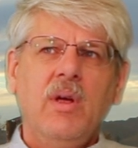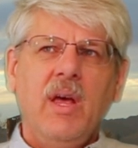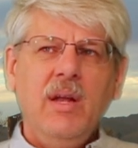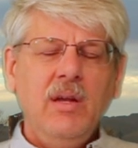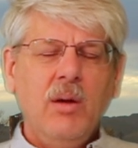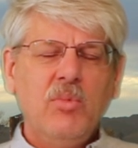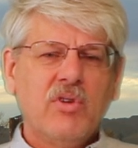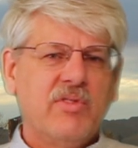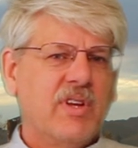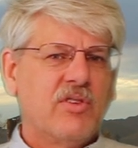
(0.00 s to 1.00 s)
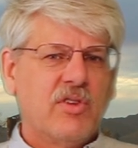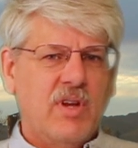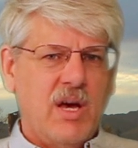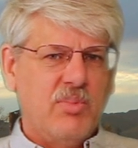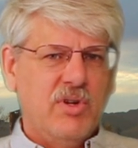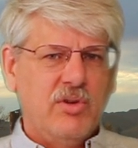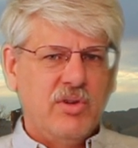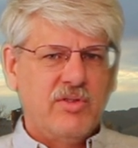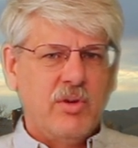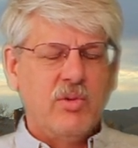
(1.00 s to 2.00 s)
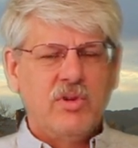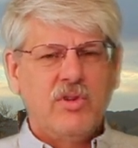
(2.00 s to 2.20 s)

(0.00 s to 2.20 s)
Any number of things could happen to us that would